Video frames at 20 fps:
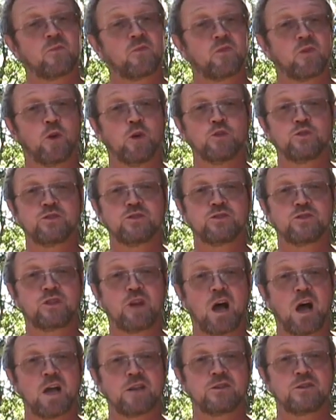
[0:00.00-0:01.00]
frozen
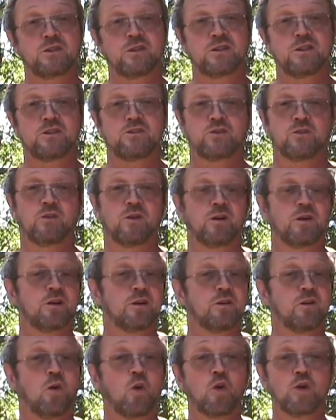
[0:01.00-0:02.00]
sausage
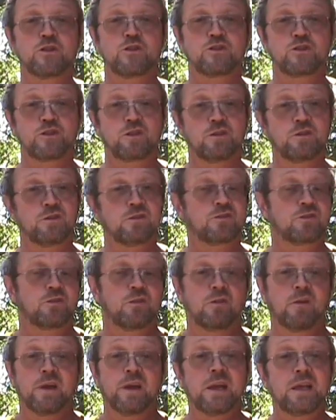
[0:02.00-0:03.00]
or orange juice
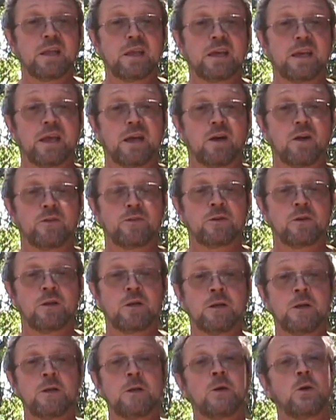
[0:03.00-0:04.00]
or anything else,
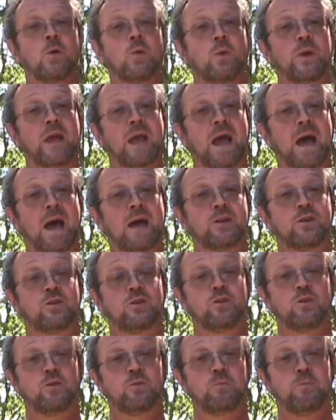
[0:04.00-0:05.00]
we had
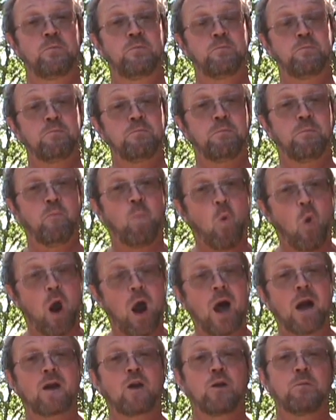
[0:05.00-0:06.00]
to
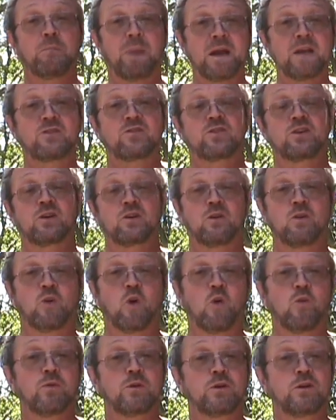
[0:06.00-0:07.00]
walk or bicycle
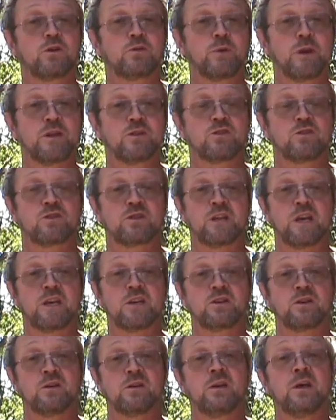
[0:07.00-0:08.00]
over to the ranger
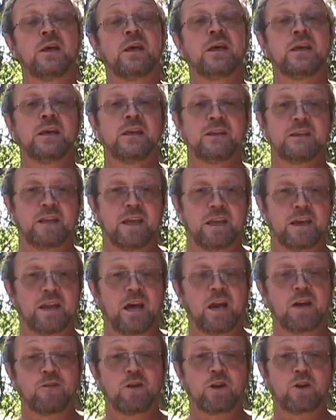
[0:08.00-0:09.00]
station, take it
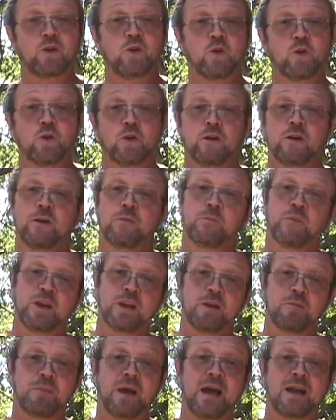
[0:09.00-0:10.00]
out of our cooler and
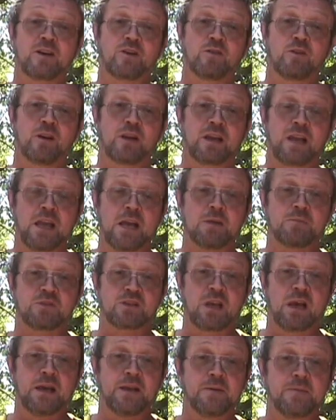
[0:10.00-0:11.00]
bring it back to our
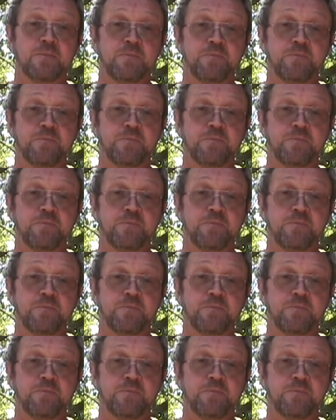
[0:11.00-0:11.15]
campsite.